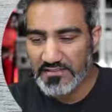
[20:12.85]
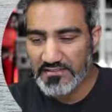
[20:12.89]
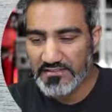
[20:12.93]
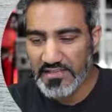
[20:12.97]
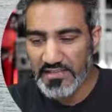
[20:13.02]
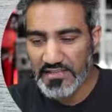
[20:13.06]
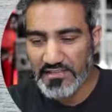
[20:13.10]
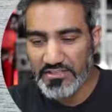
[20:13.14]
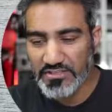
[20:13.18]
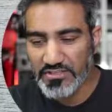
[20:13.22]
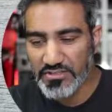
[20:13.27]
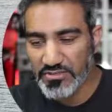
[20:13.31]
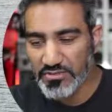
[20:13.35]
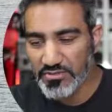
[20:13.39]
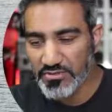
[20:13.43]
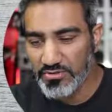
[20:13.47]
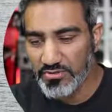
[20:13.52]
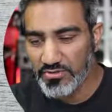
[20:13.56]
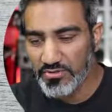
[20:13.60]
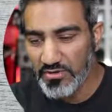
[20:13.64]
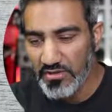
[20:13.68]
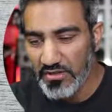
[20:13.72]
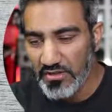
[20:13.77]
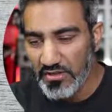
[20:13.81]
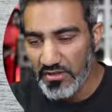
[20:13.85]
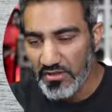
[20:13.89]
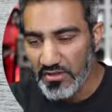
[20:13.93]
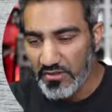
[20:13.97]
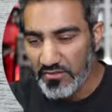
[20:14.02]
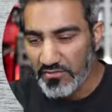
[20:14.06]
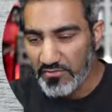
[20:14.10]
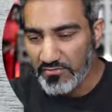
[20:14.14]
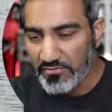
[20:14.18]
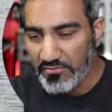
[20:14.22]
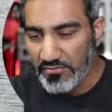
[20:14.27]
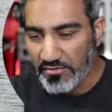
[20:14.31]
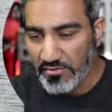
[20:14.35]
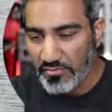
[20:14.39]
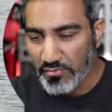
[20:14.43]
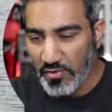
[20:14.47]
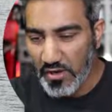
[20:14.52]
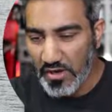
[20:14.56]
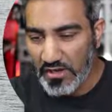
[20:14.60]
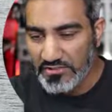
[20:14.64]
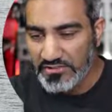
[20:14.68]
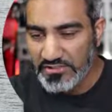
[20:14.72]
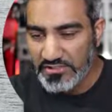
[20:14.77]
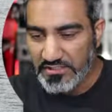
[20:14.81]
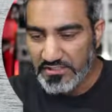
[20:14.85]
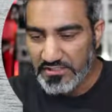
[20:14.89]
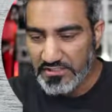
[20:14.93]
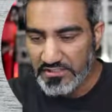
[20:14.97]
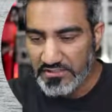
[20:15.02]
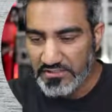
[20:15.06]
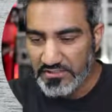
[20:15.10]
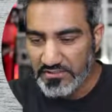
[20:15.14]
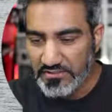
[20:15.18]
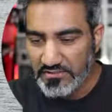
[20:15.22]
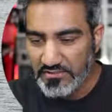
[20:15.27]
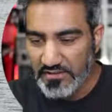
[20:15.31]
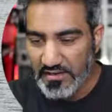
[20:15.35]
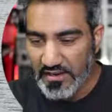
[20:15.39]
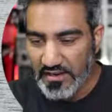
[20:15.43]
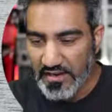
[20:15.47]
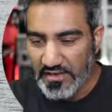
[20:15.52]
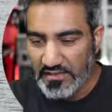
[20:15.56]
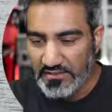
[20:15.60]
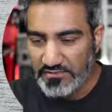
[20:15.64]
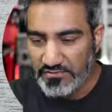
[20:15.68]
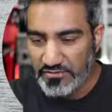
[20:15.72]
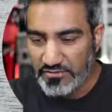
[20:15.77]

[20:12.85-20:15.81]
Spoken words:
Thank you for watching, you guys.